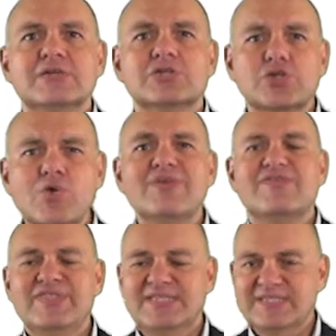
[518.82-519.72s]
so
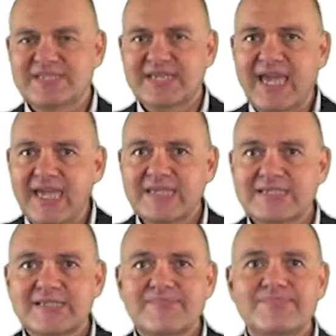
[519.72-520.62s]
if it is the
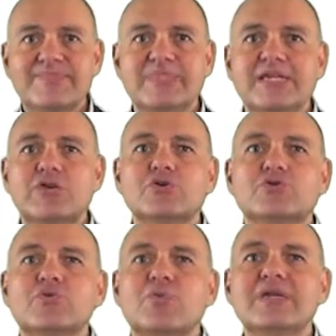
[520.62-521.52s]
case, the
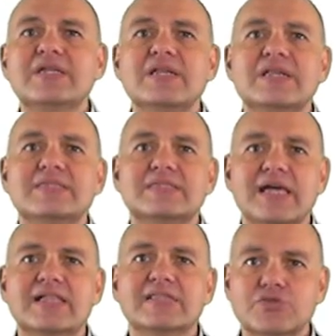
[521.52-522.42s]
node will
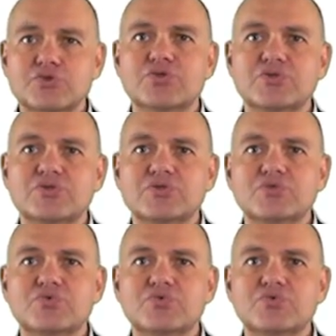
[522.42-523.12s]
tell the user